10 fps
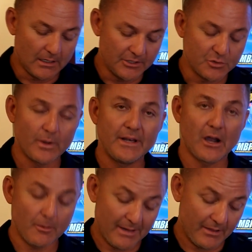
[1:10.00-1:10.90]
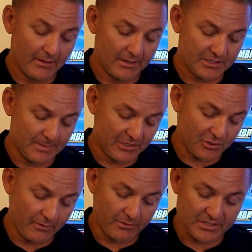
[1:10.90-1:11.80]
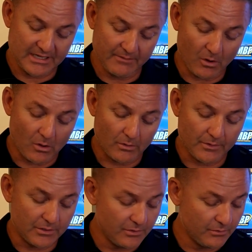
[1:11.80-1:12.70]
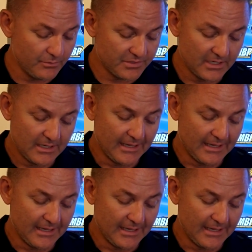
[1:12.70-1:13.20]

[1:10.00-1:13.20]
join our mailing list to make sure you receive all the news